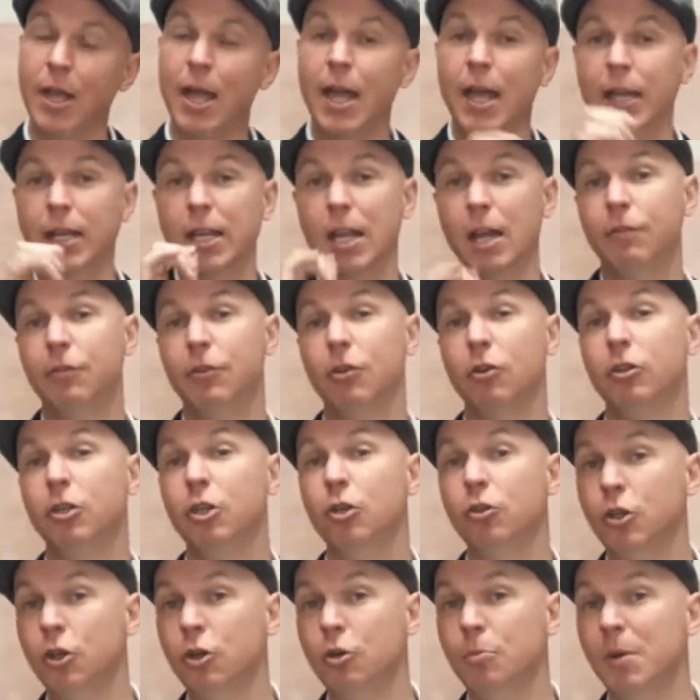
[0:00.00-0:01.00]
Now if you're on
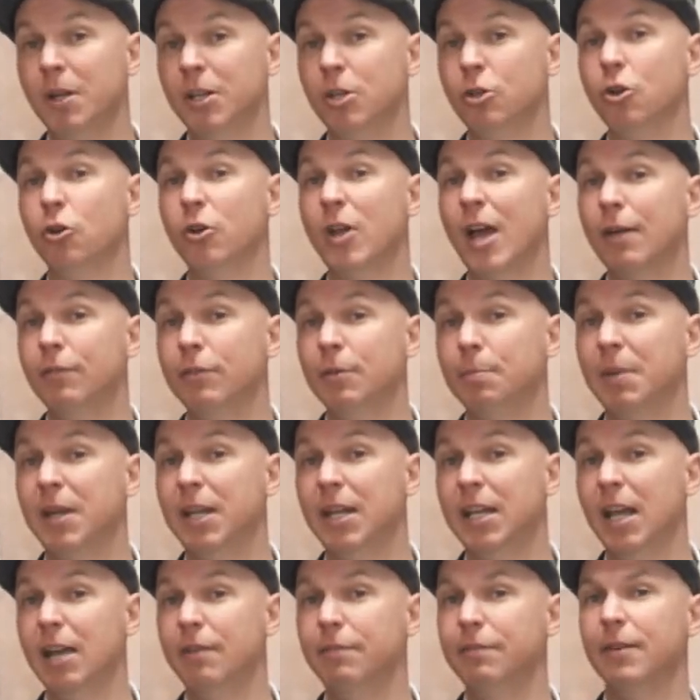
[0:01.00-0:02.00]
YouTube and you don't have the
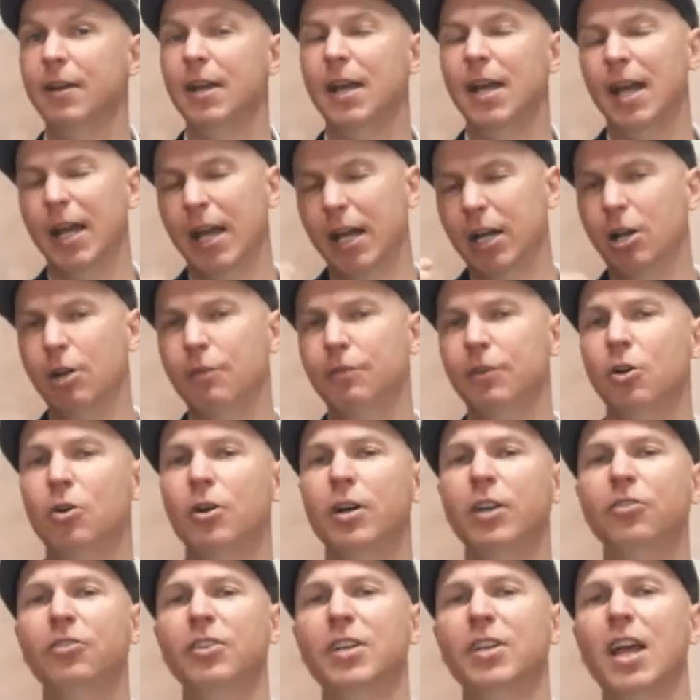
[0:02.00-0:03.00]
PDF, head over to
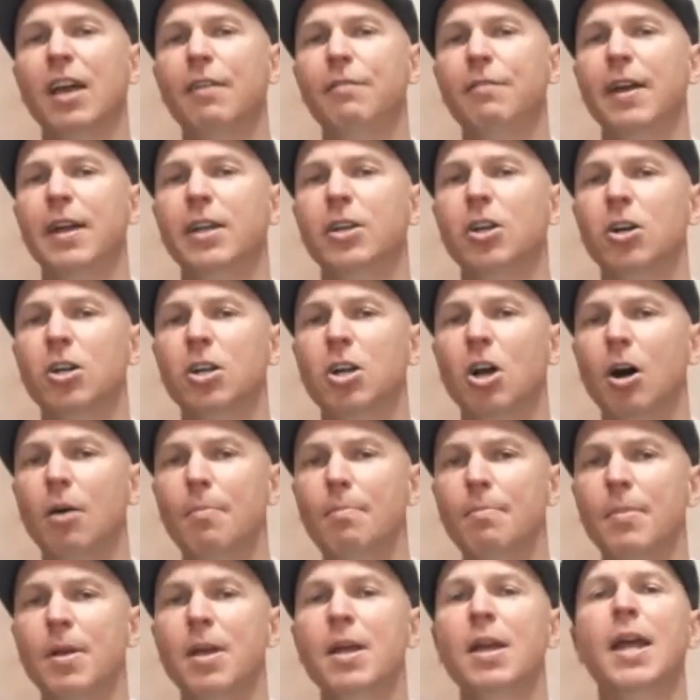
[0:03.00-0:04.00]
OysterCafe.com,
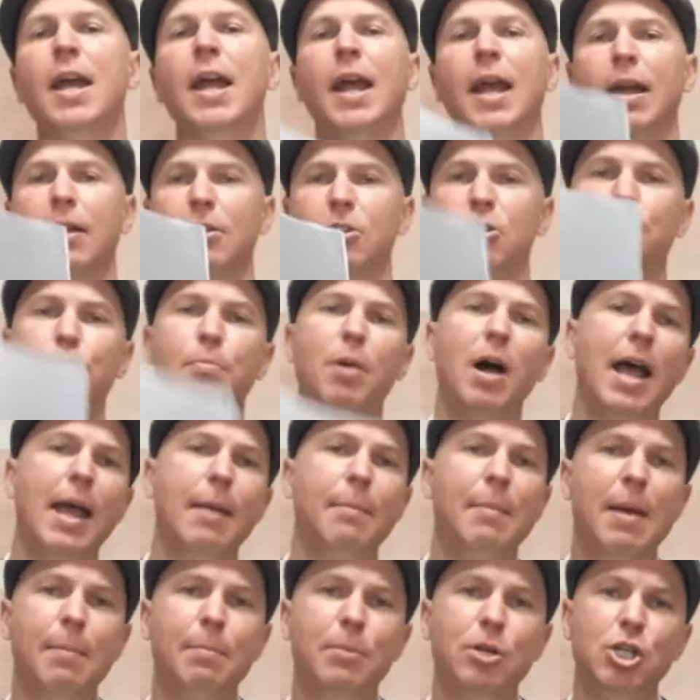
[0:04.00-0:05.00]
buy a
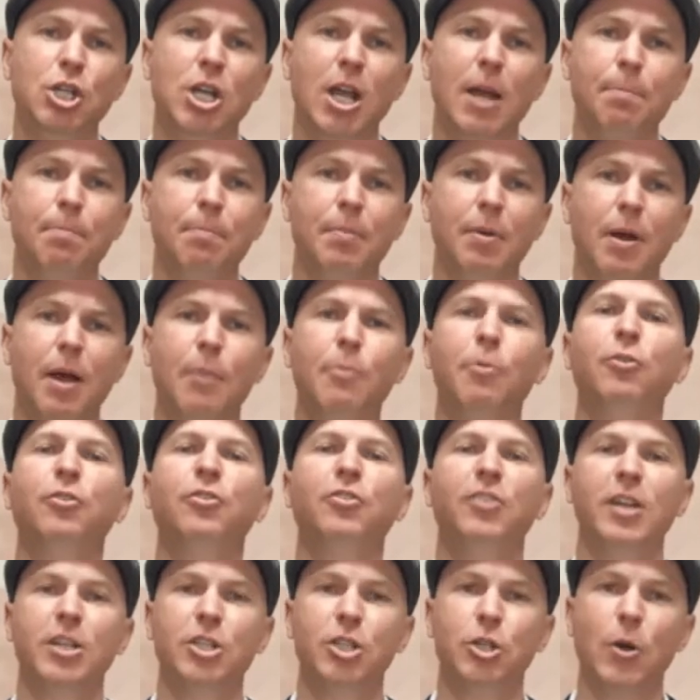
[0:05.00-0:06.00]
membership and we'll
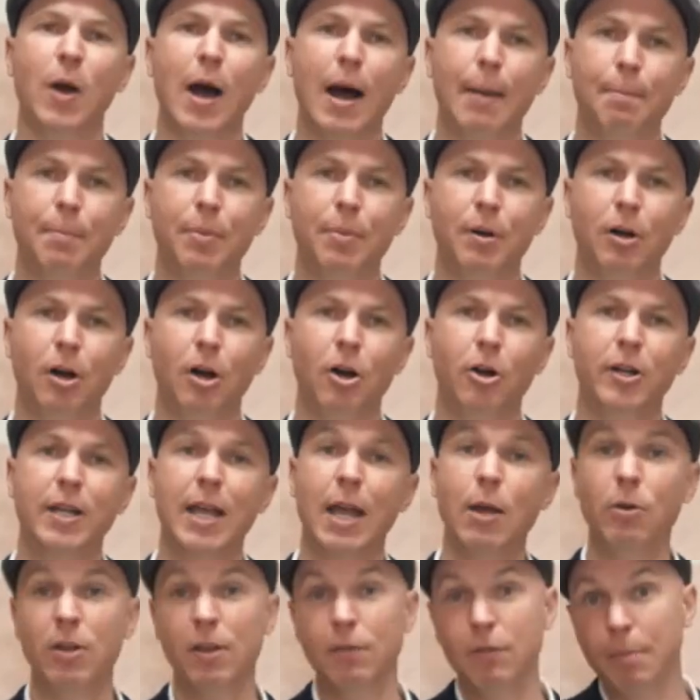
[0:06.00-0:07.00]
set you up. Okay,
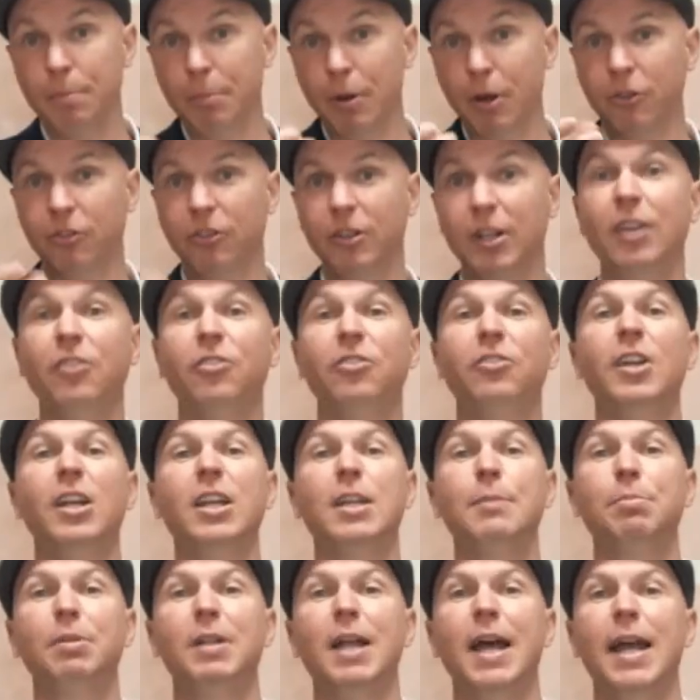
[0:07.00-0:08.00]
we'll give you a personalized study
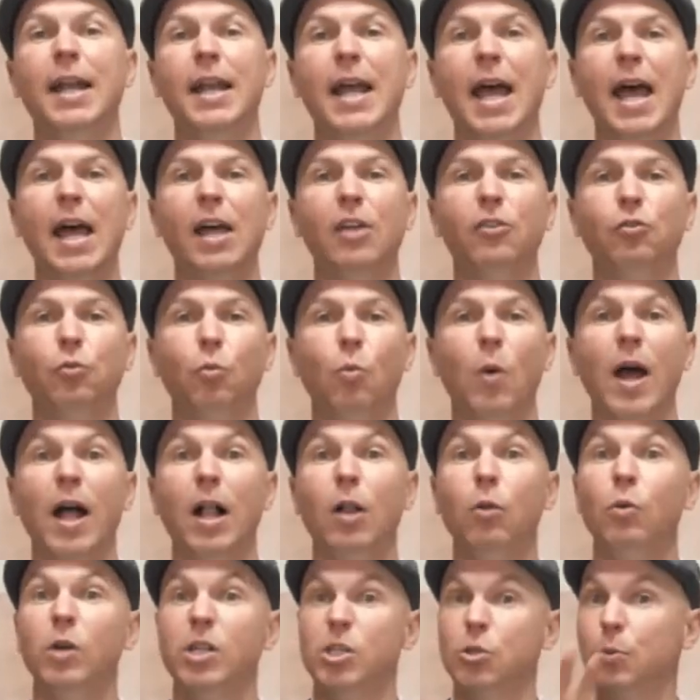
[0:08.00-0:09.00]
plan as
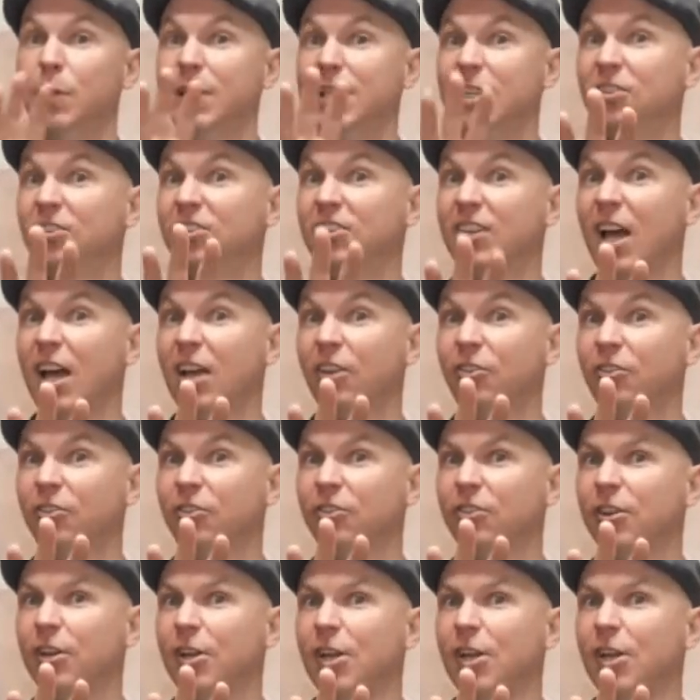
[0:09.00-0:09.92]
well, which we discussed